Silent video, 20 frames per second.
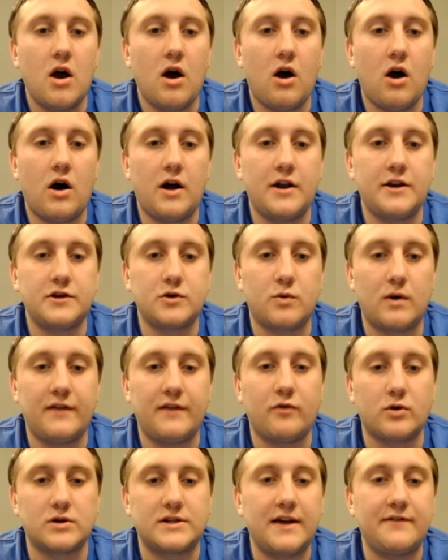on
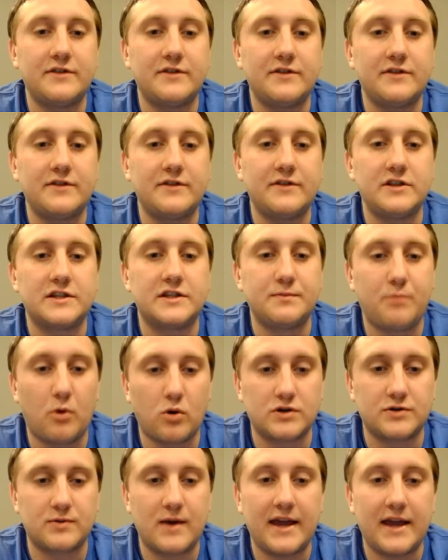24/7
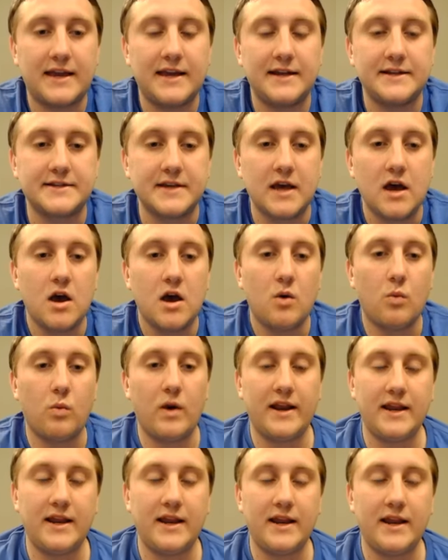Sports rankings
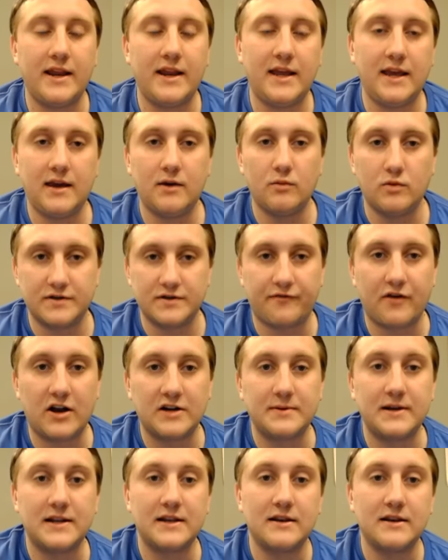when he was a
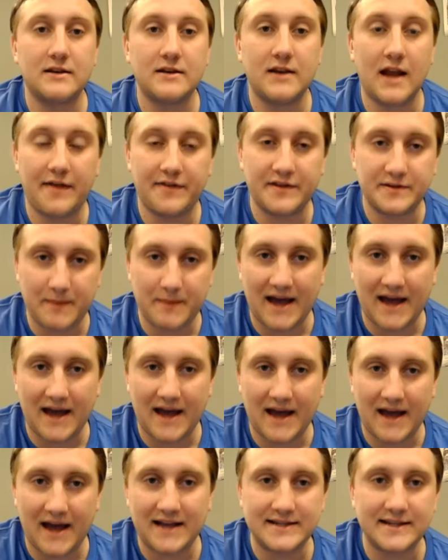freshman, not this
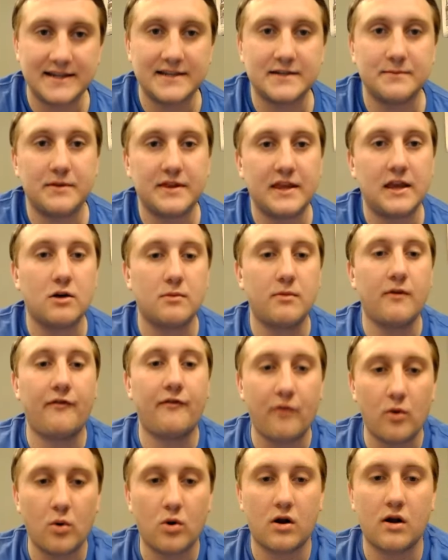past season, but the year
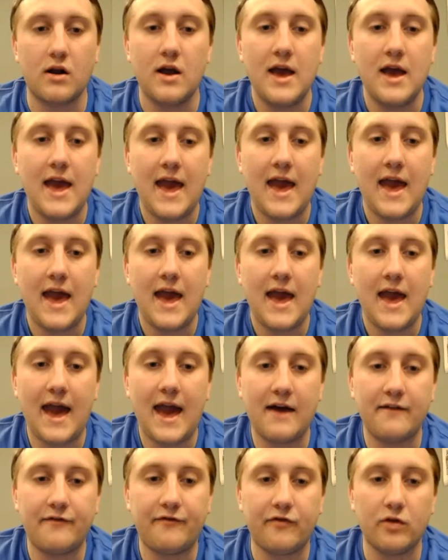before at
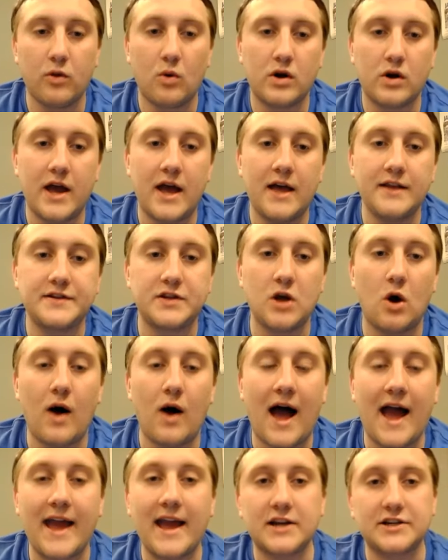Florida.
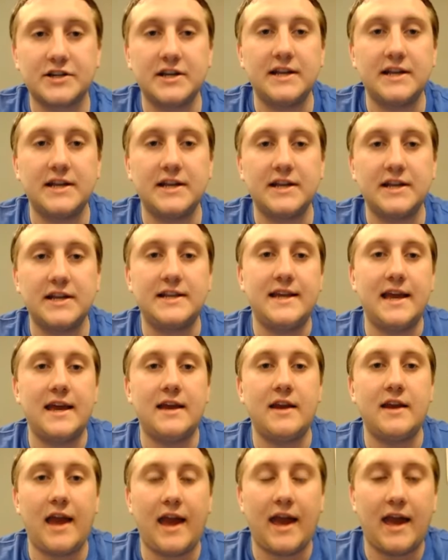So I actually did
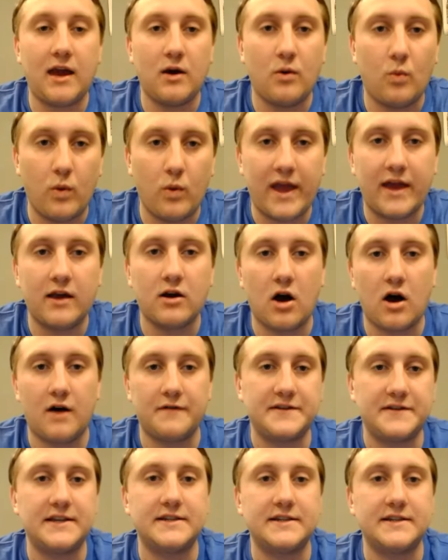a wing
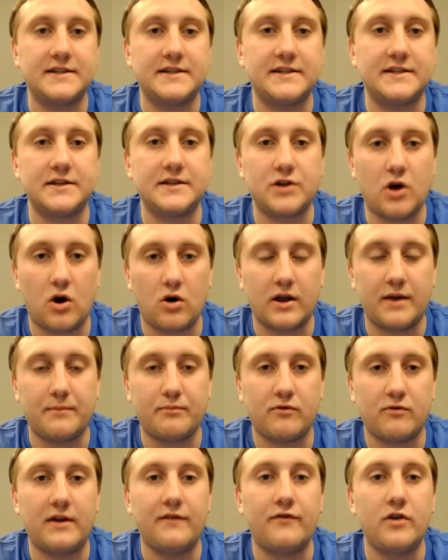offseason target
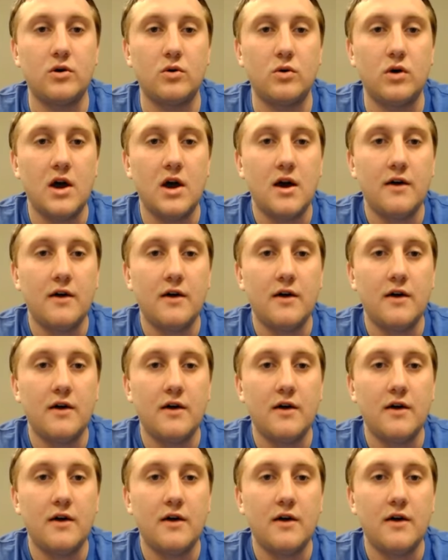preview